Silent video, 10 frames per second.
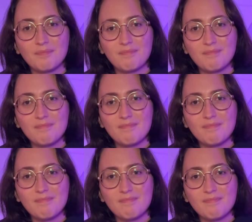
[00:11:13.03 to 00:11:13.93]

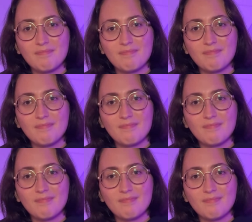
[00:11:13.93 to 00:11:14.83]

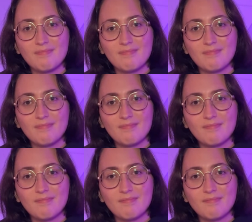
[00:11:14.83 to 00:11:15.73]

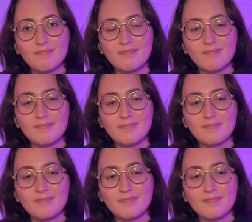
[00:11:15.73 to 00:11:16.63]

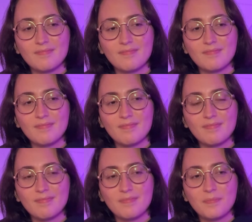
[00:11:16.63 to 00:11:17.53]

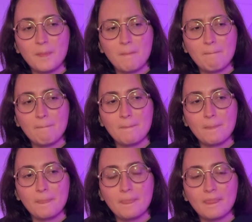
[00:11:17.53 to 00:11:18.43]

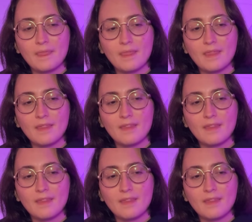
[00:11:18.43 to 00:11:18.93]
No one is speaking in this clip.